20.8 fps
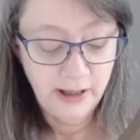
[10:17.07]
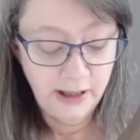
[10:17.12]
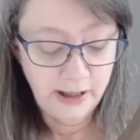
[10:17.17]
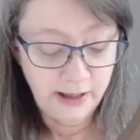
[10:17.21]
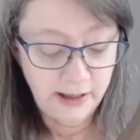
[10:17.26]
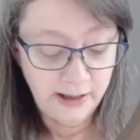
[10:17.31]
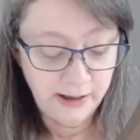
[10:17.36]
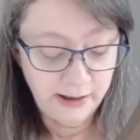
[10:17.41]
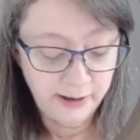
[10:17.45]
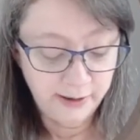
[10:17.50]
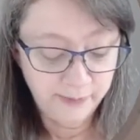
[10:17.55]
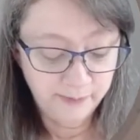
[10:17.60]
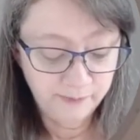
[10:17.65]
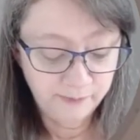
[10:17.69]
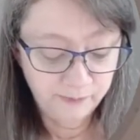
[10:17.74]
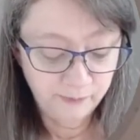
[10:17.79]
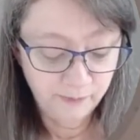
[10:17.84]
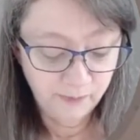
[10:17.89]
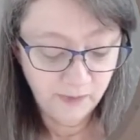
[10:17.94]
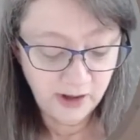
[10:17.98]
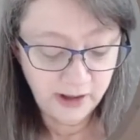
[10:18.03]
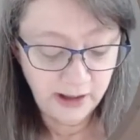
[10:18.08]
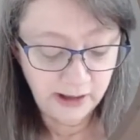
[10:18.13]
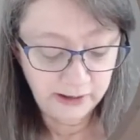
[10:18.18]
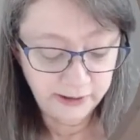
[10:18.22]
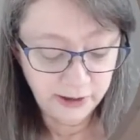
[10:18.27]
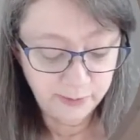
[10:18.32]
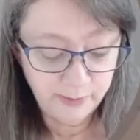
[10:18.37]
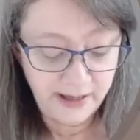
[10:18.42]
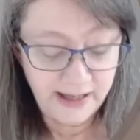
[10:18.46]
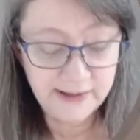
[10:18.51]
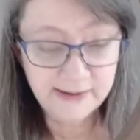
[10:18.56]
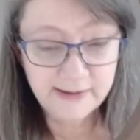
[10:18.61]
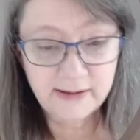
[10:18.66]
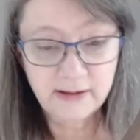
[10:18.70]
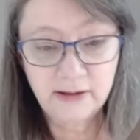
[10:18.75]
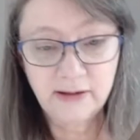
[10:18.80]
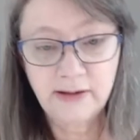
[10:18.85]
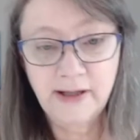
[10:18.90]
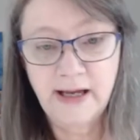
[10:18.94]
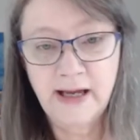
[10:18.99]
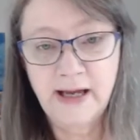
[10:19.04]
colored
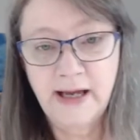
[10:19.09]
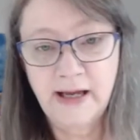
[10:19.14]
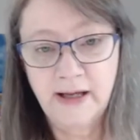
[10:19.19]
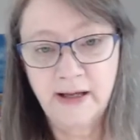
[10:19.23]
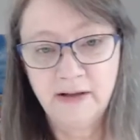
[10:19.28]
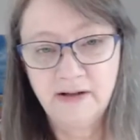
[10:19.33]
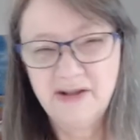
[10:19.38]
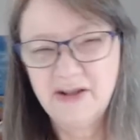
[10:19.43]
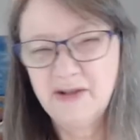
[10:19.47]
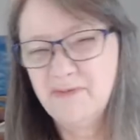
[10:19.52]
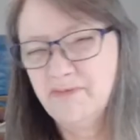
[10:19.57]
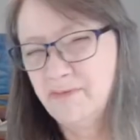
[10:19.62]
pencil and